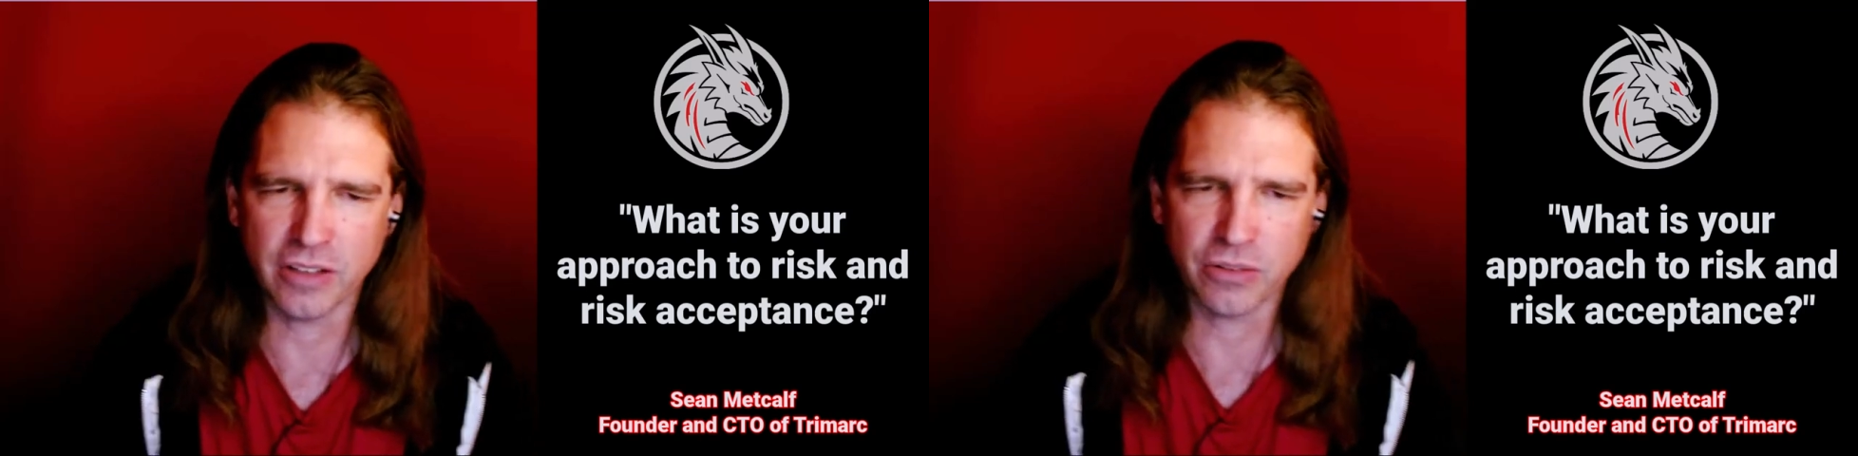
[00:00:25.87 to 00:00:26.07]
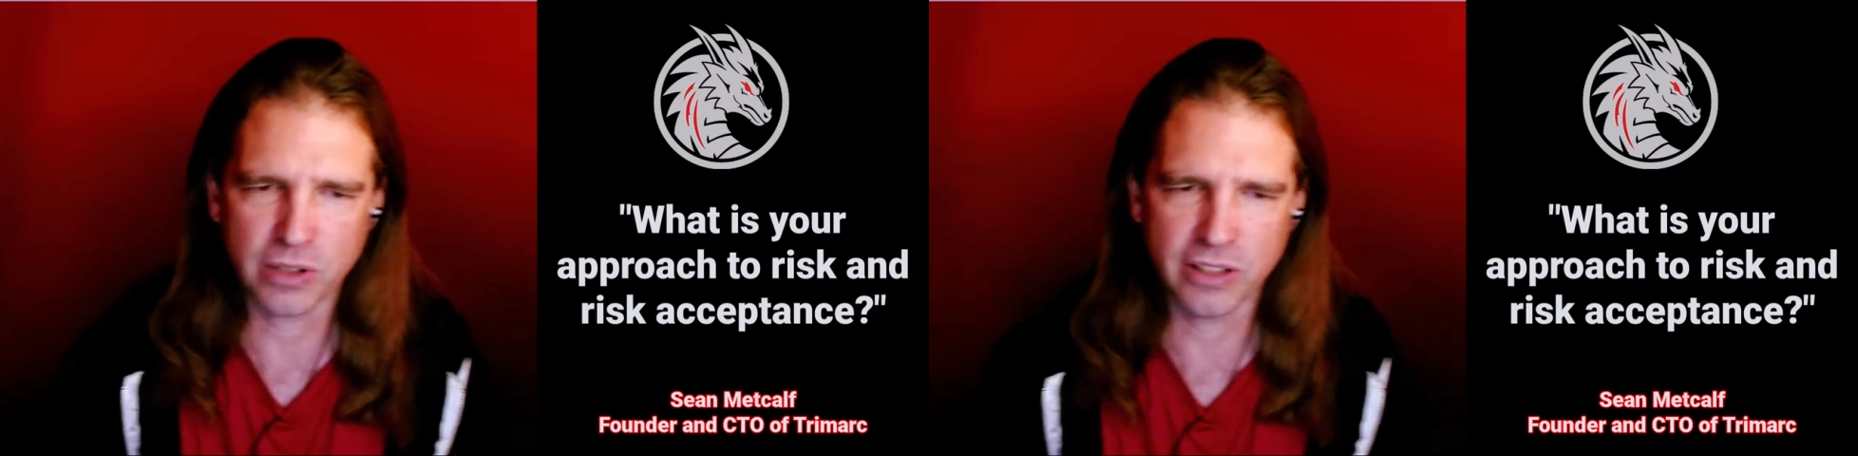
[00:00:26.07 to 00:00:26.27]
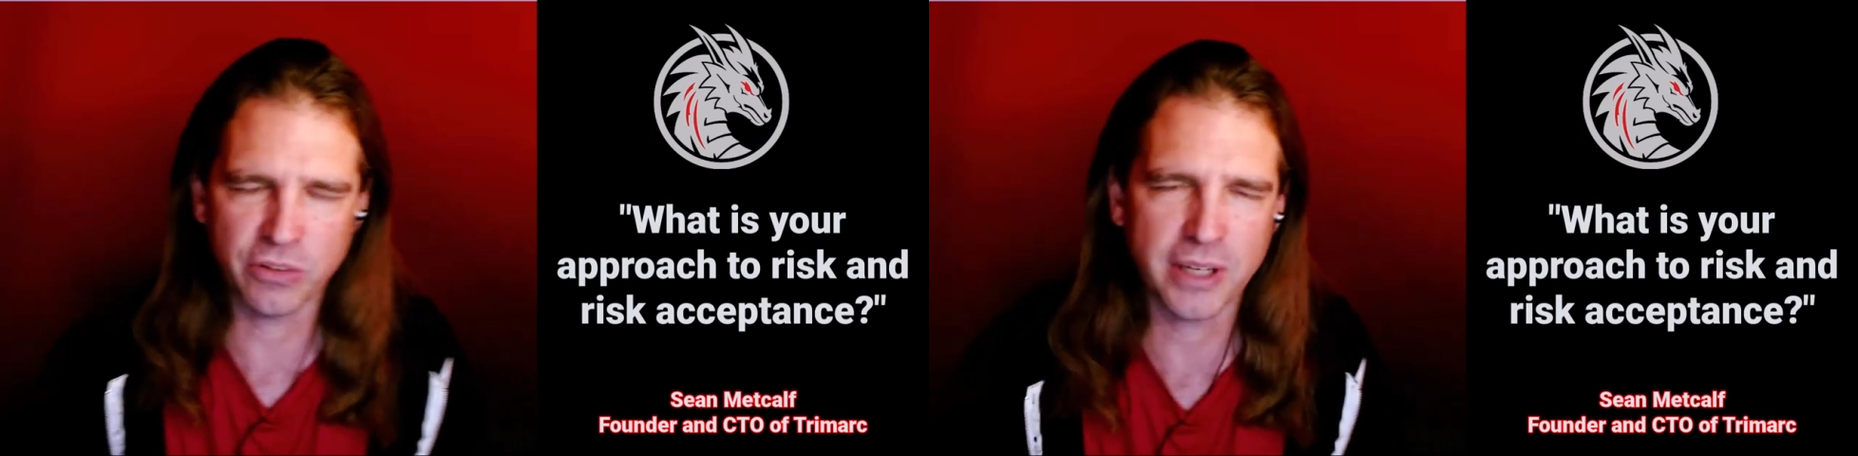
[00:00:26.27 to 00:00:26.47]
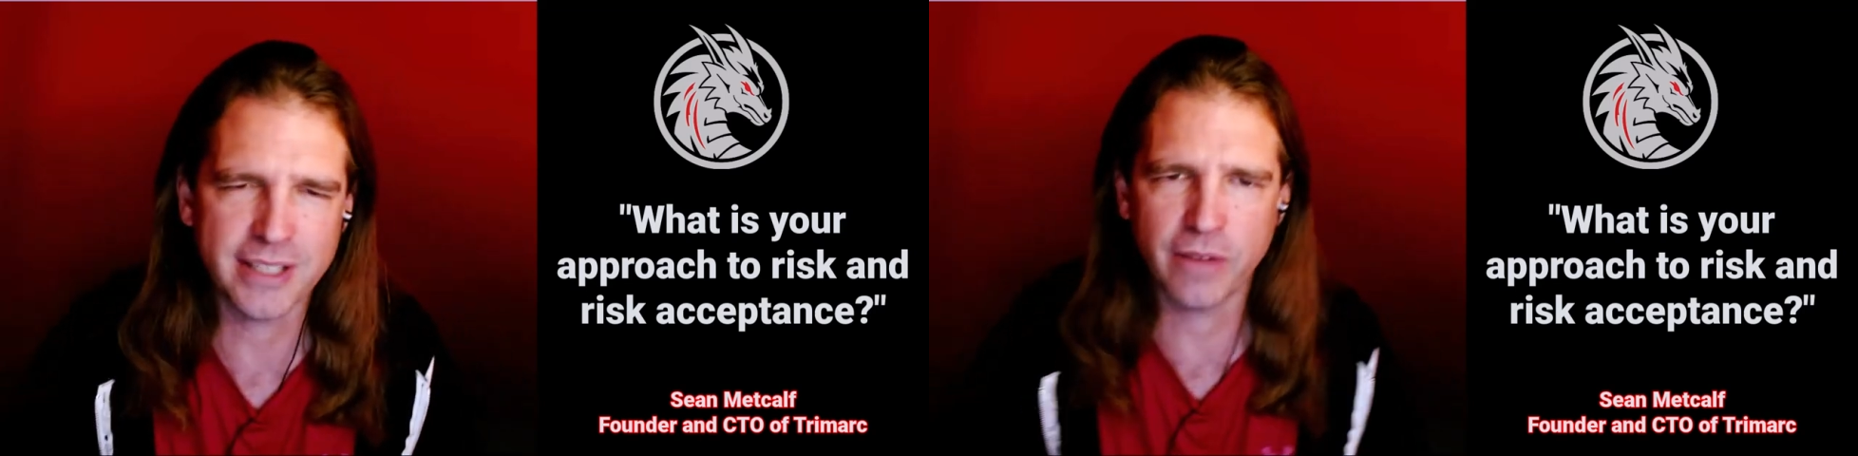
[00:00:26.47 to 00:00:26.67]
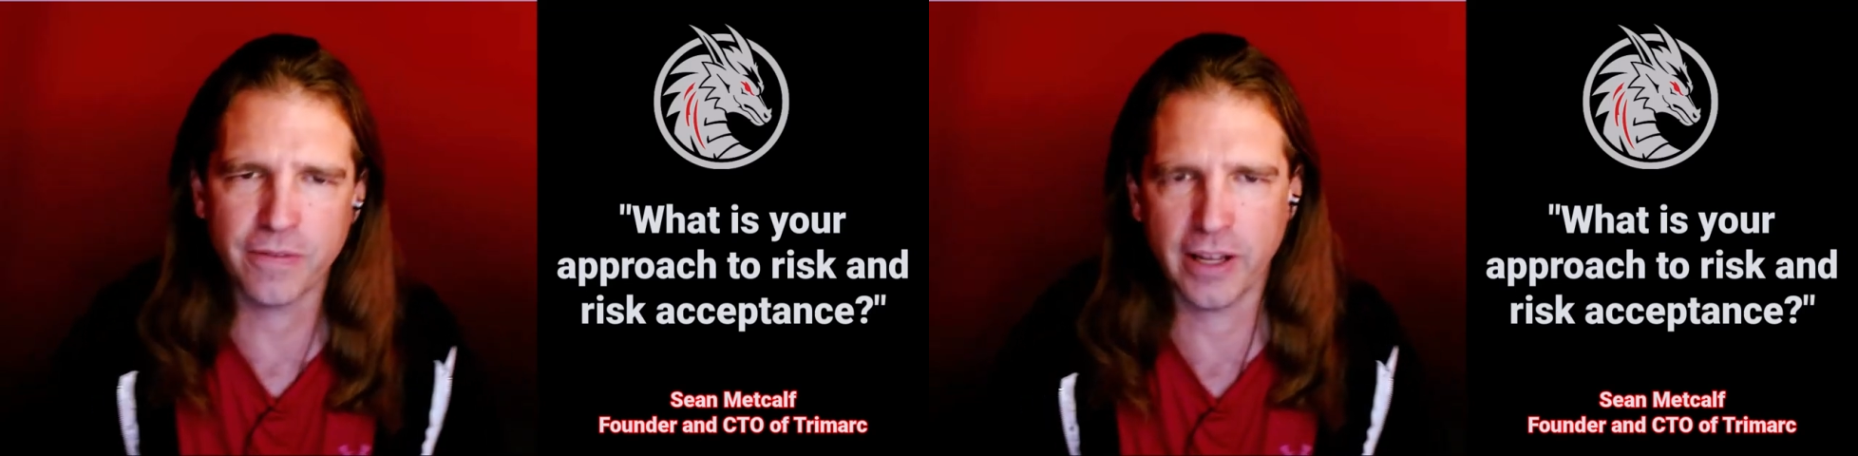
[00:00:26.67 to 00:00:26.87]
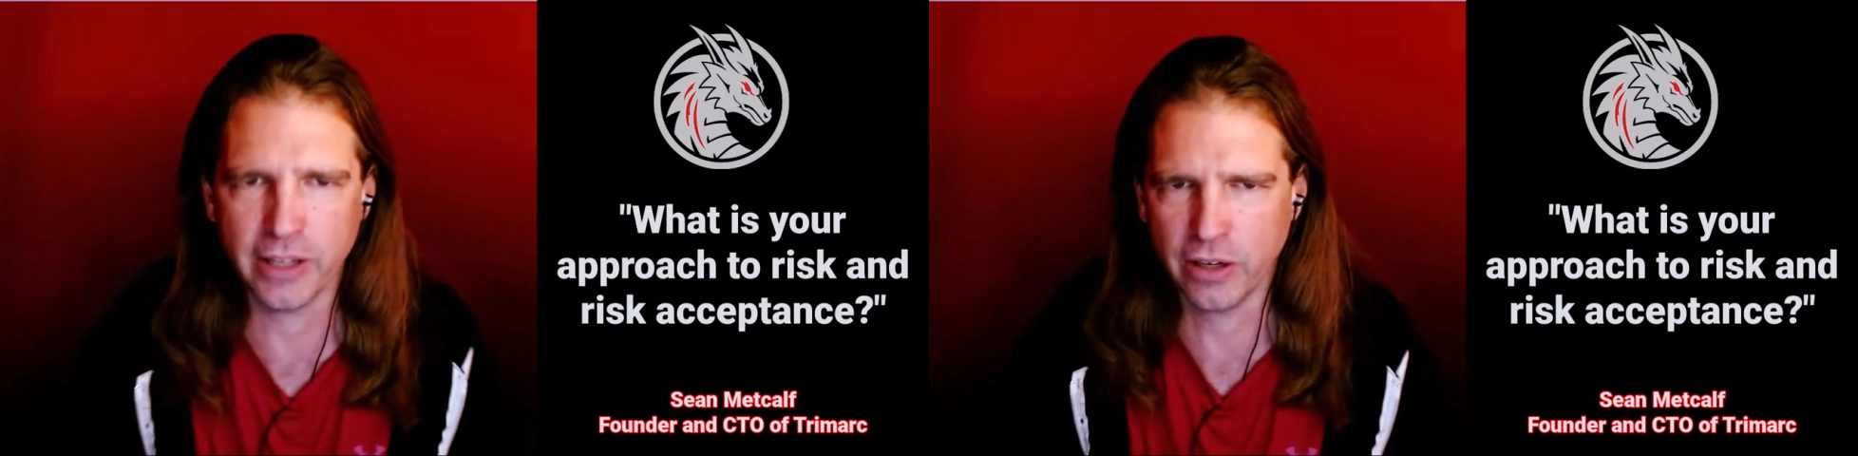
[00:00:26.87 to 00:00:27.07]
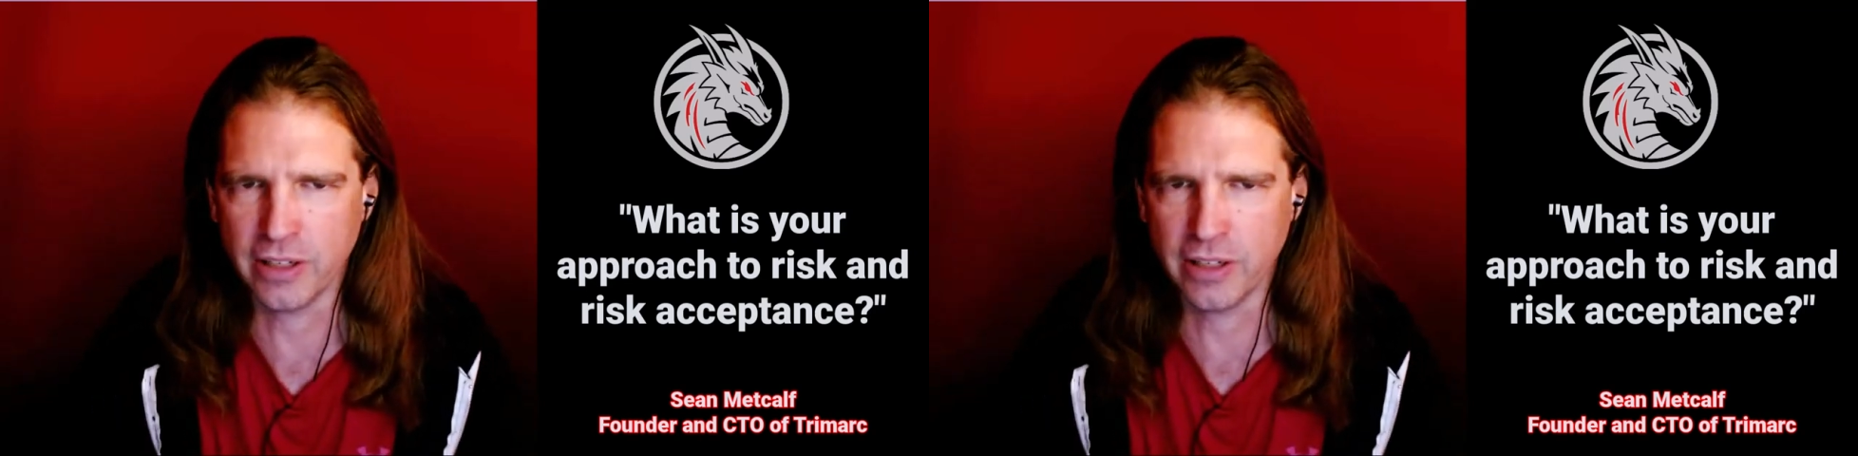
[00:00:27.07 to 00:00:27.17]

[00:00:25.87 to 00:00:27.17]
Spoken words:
or at least we identify that it